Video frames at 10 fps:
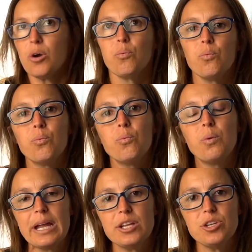
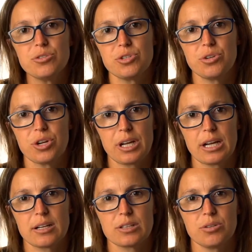When you do your
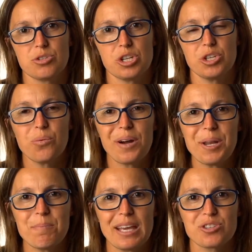conclusion, you want
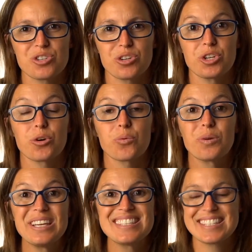to make sure you're
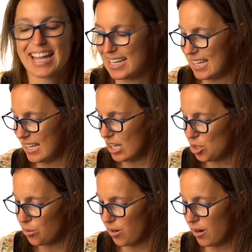restating
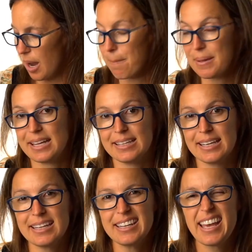your
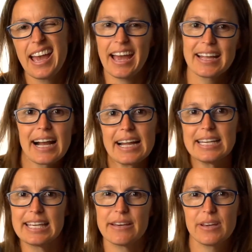opinion and kind
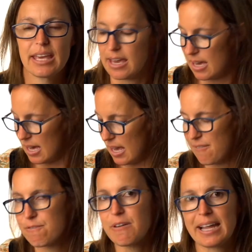of giving a
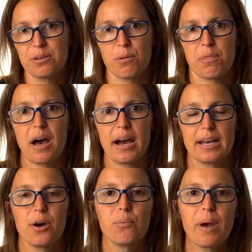final thought,
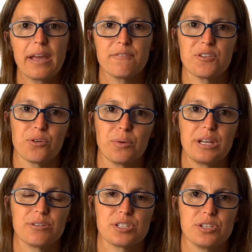a way for the
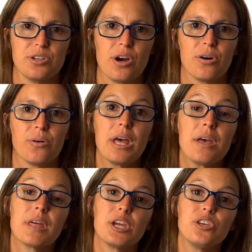reader to know
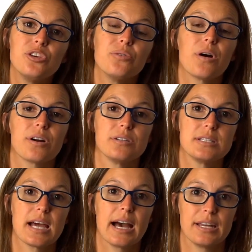that you are
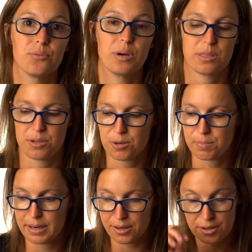done with your
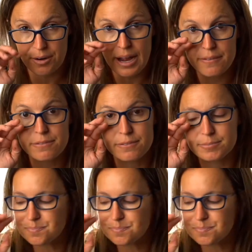paragraph.